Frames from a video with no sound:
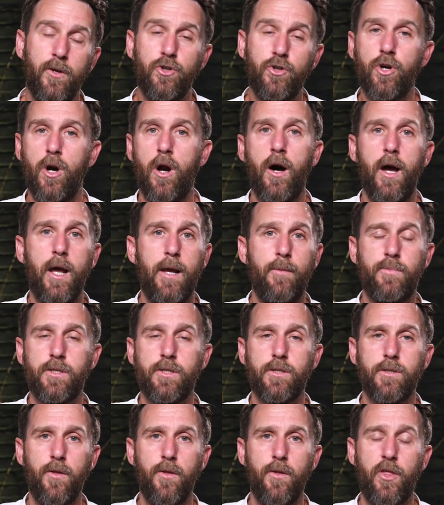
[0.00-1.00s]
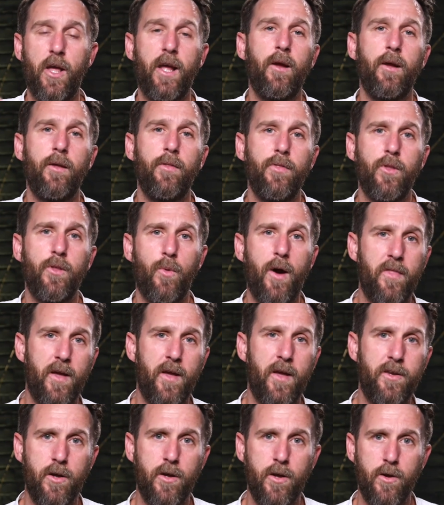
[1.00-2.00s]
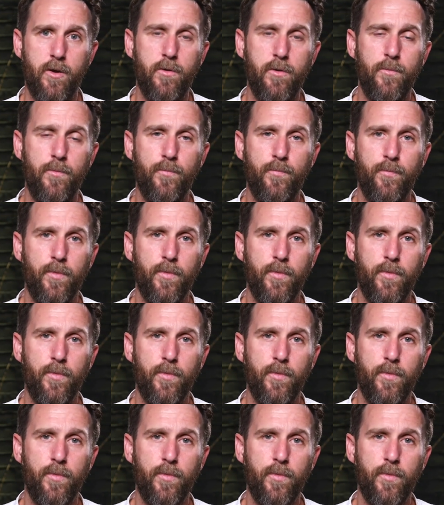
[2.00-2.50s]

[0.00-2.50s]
tribes think the way they do?